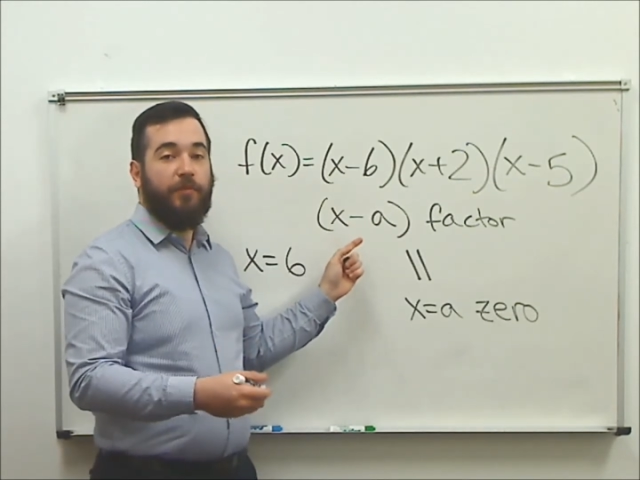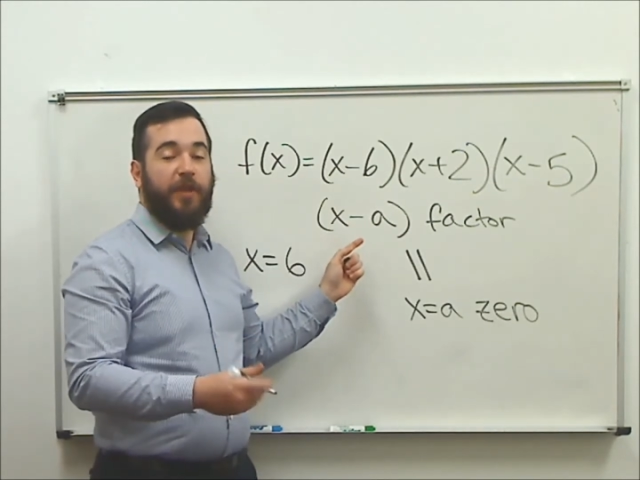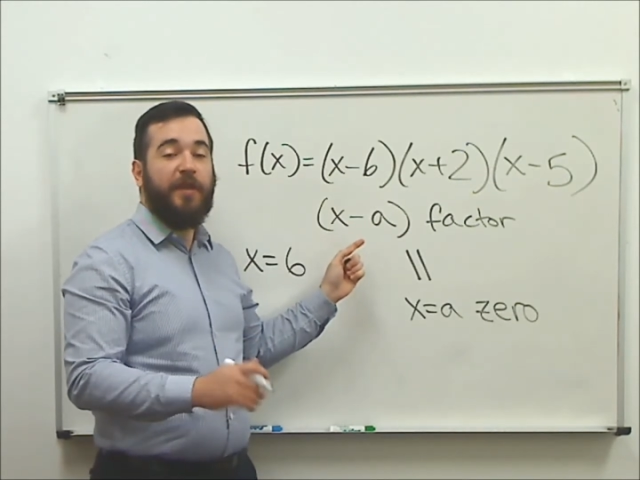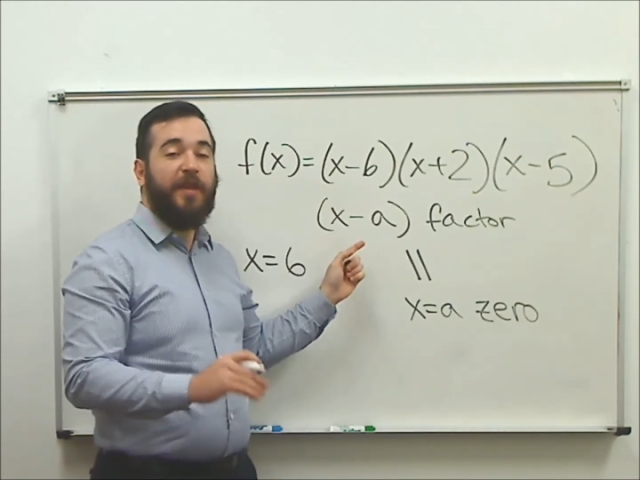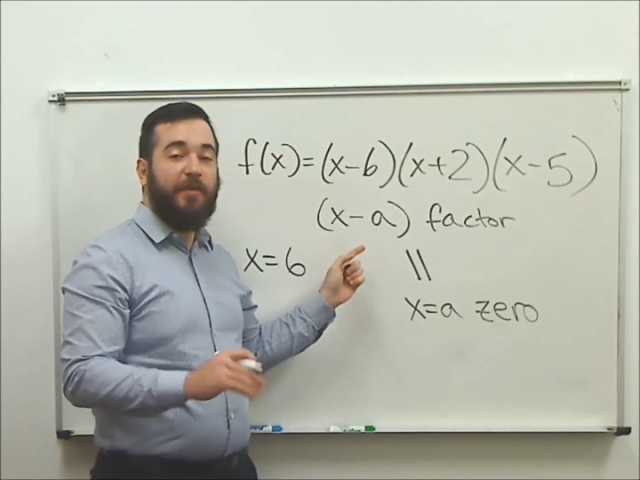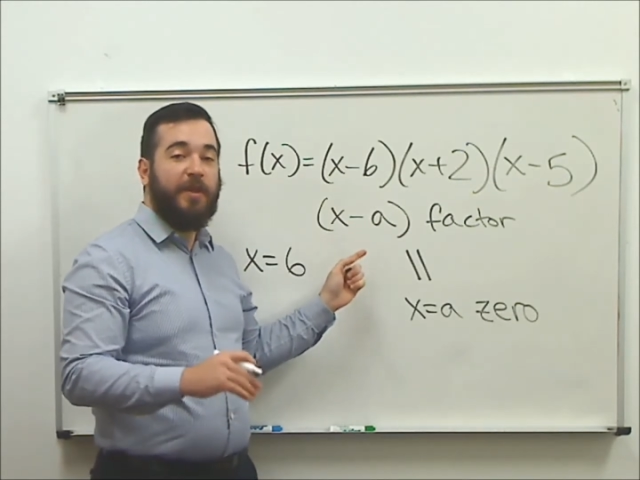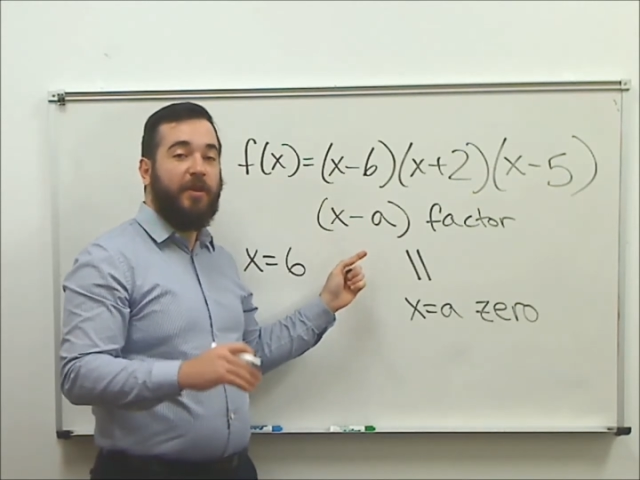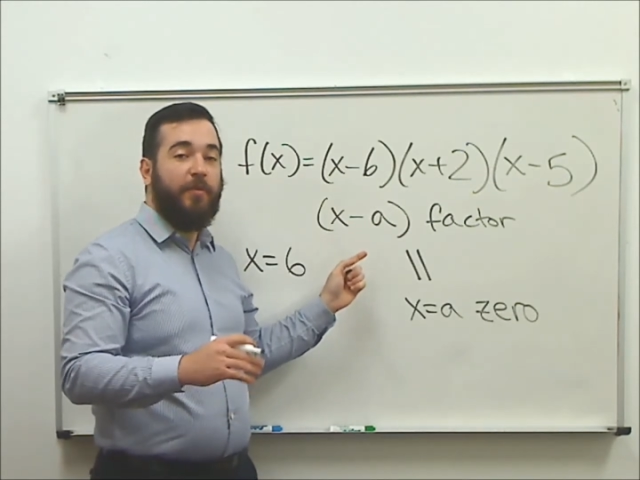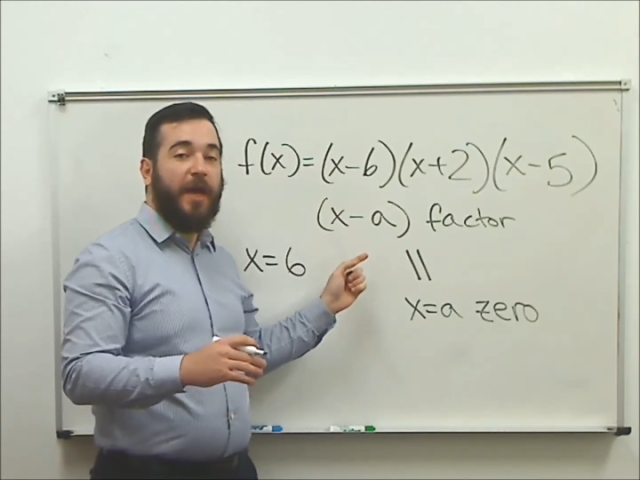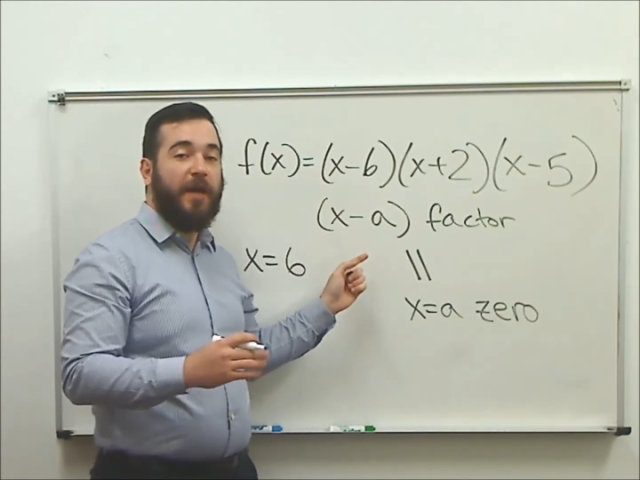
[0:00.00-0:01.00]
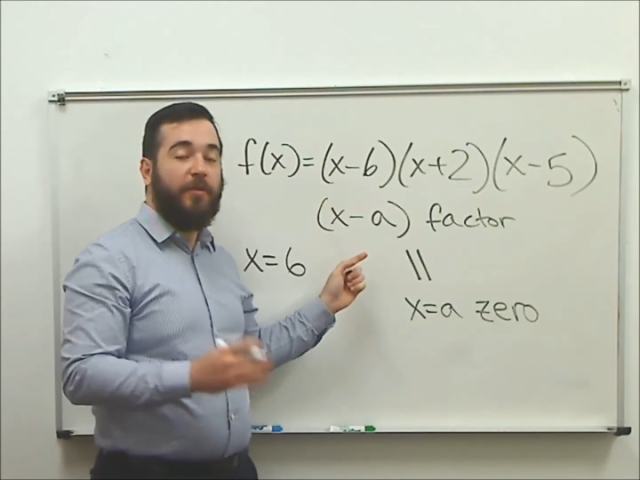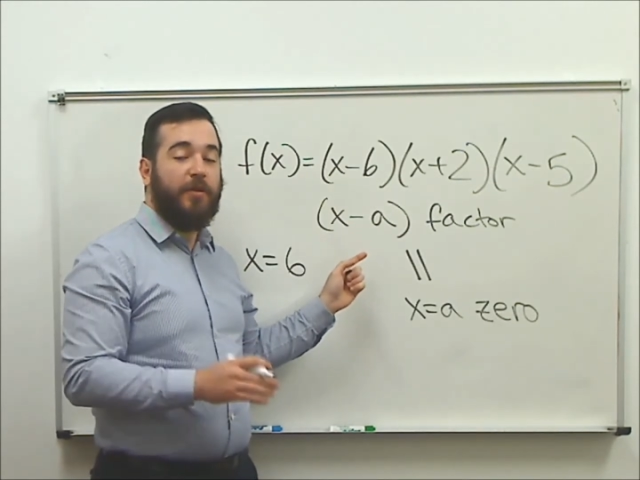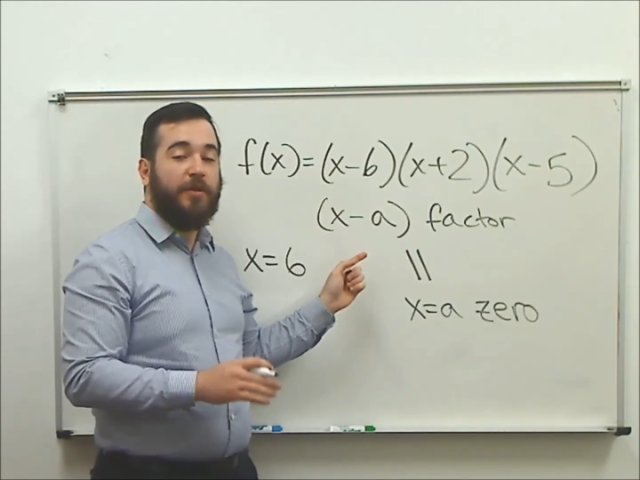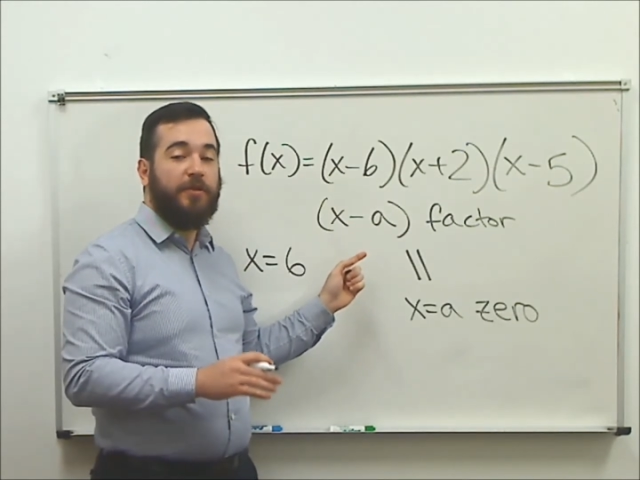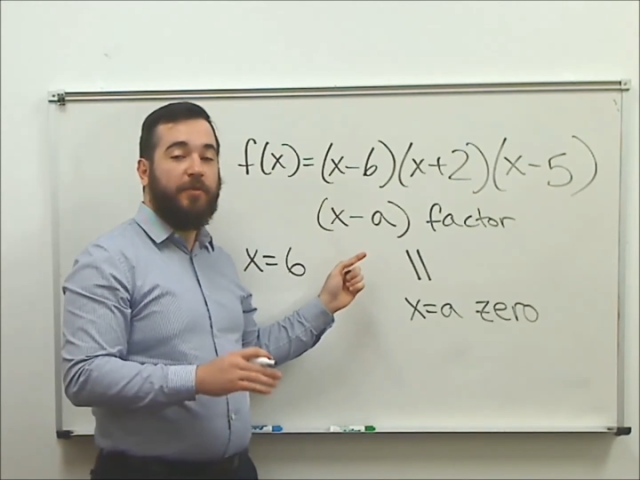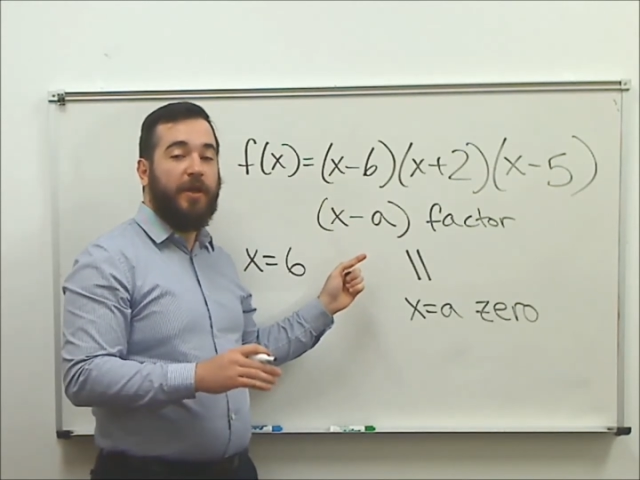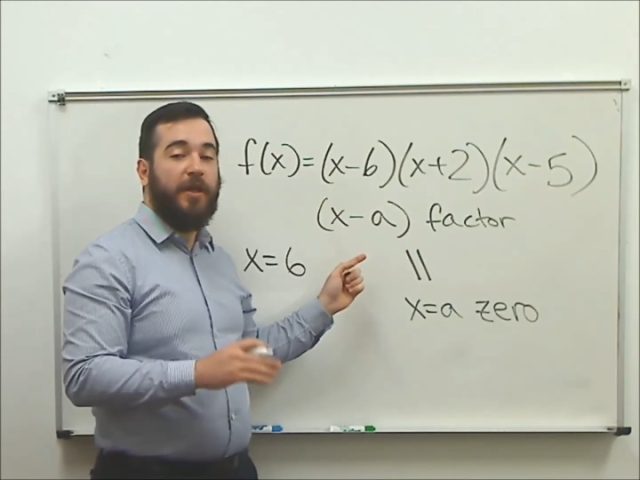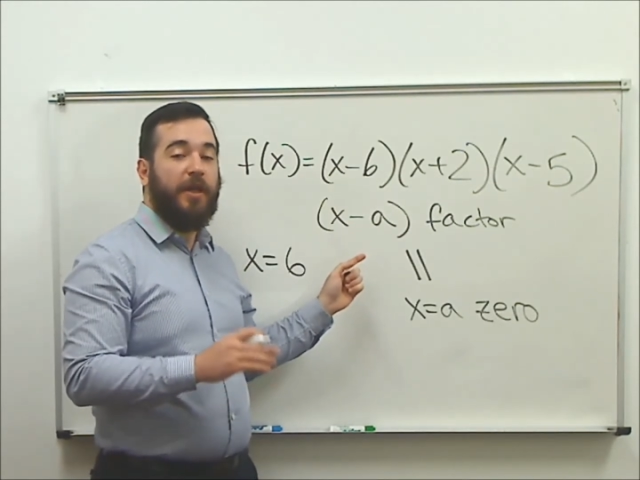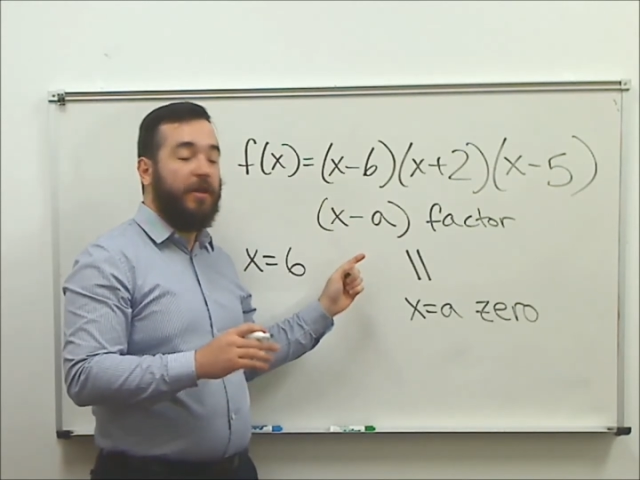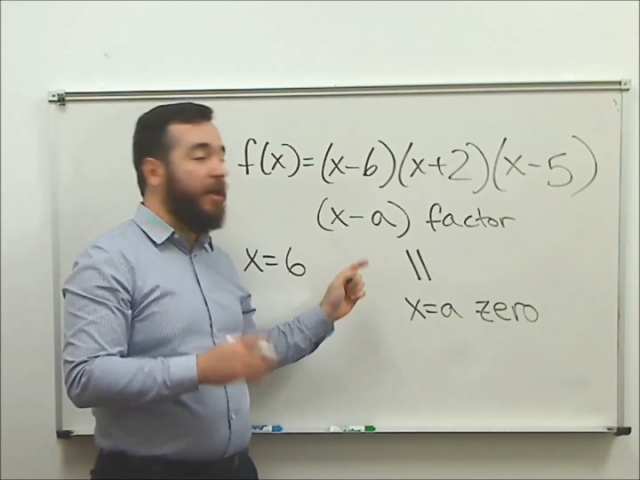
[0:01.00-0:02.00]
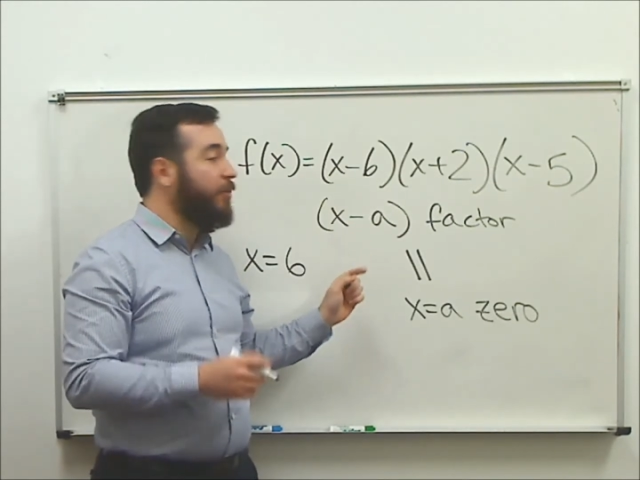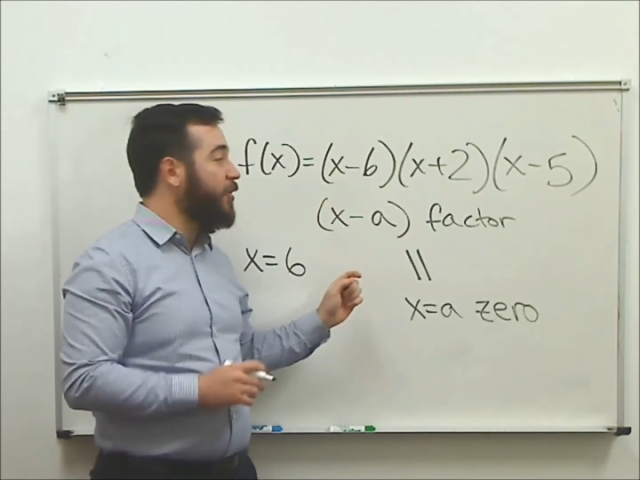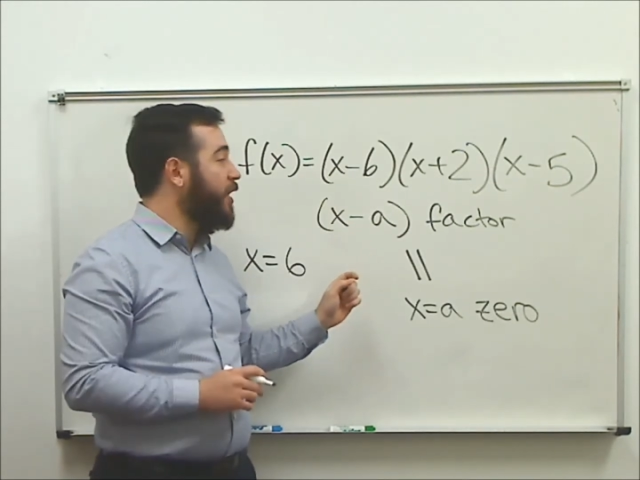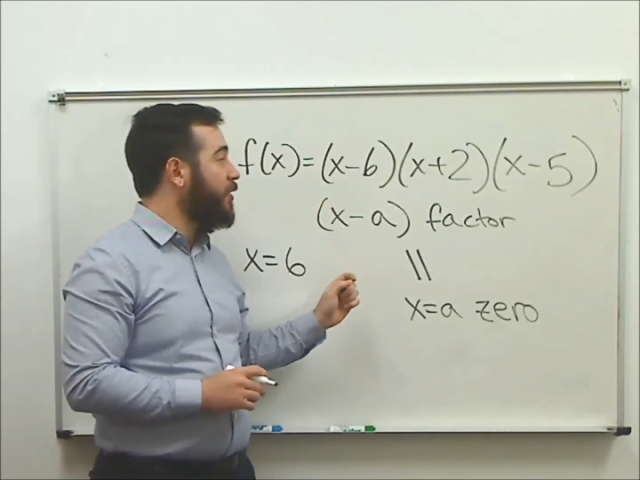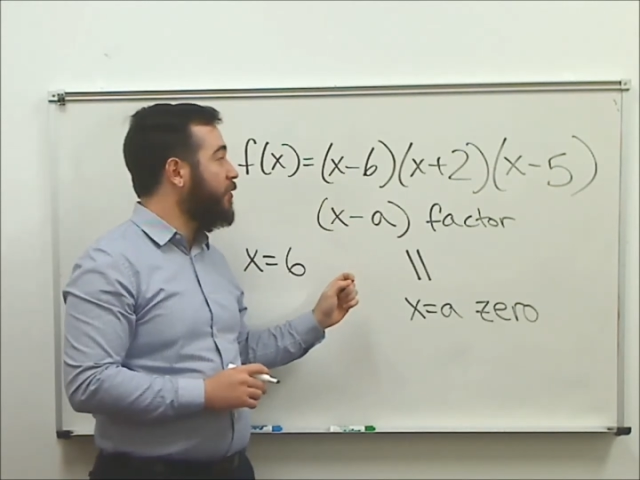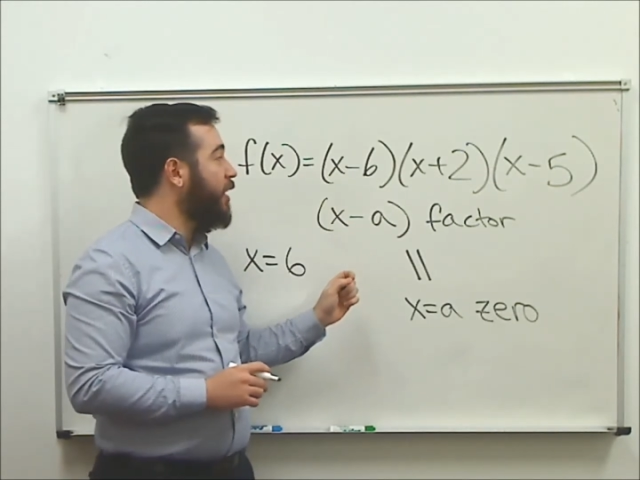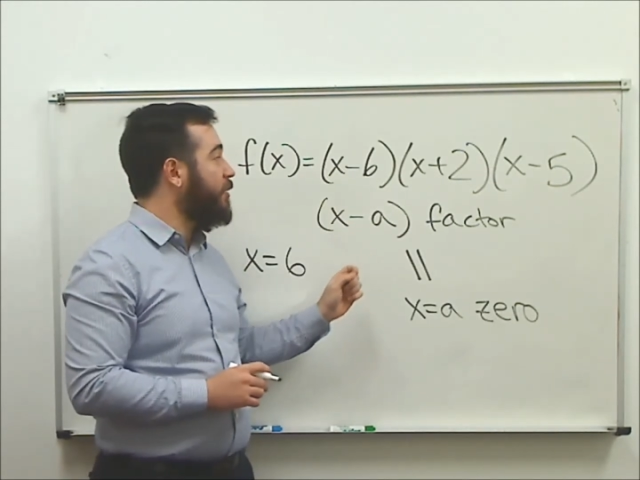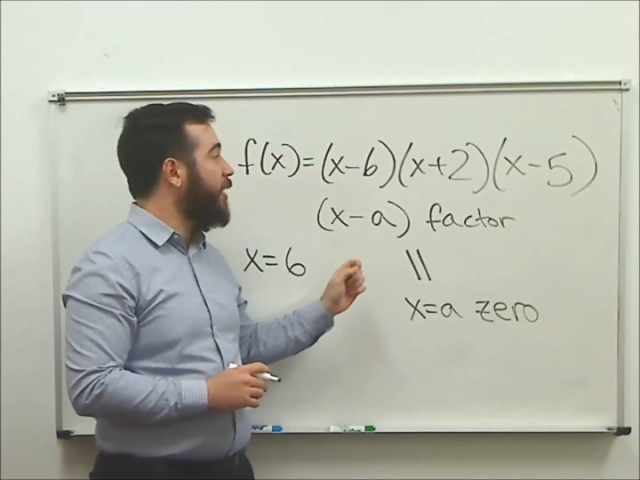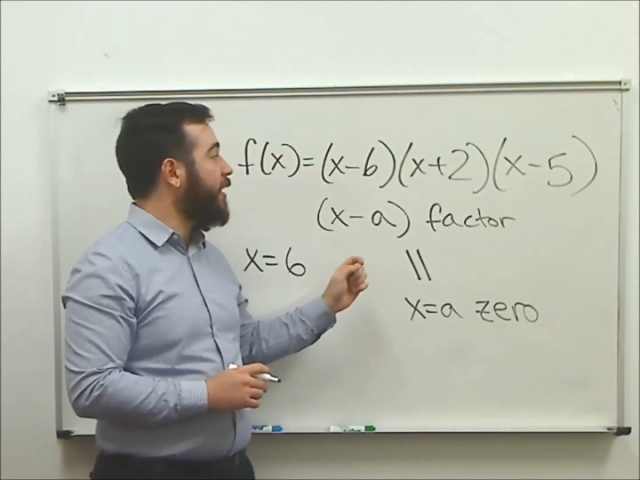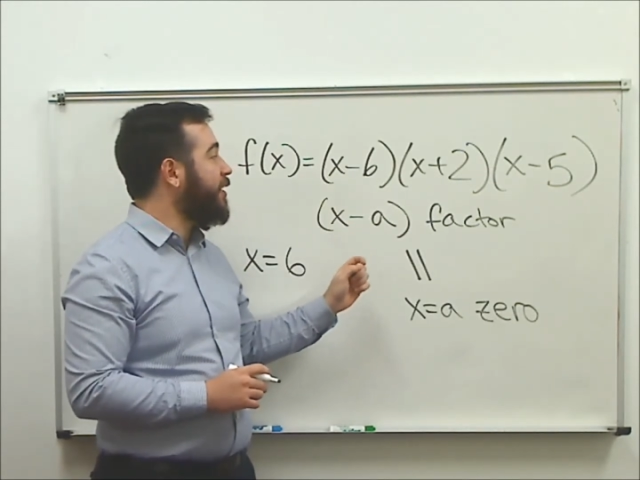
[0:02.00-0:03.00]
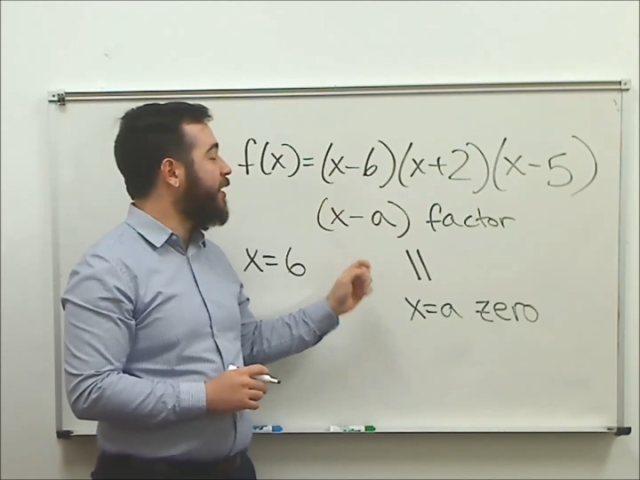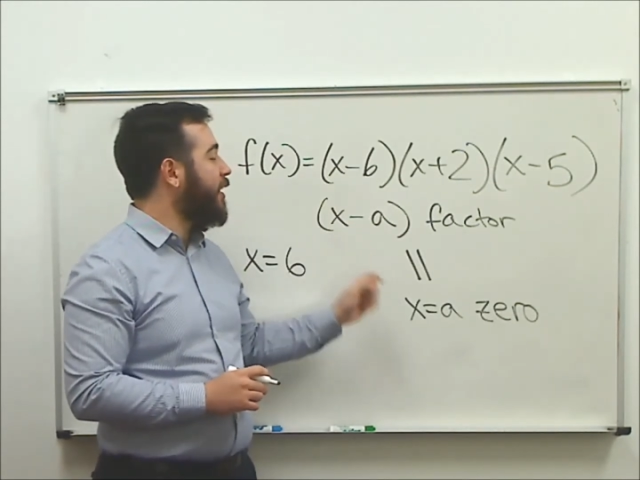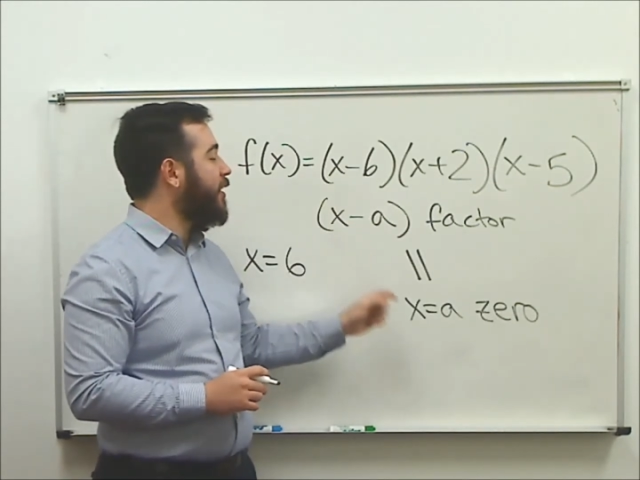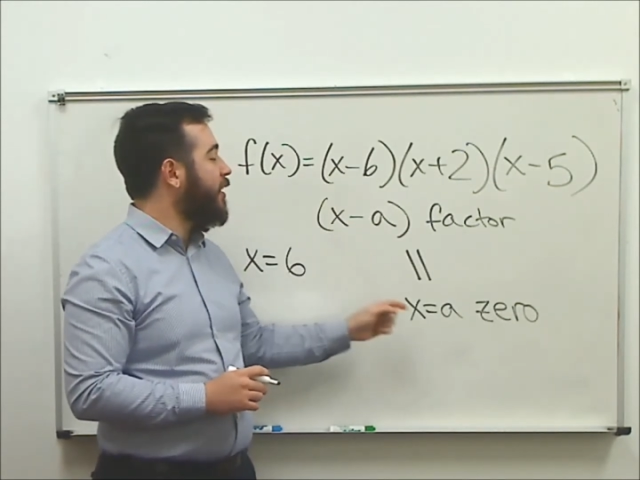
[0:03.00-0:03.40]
It seems a little backwards, but it'll help you get in the right mindset.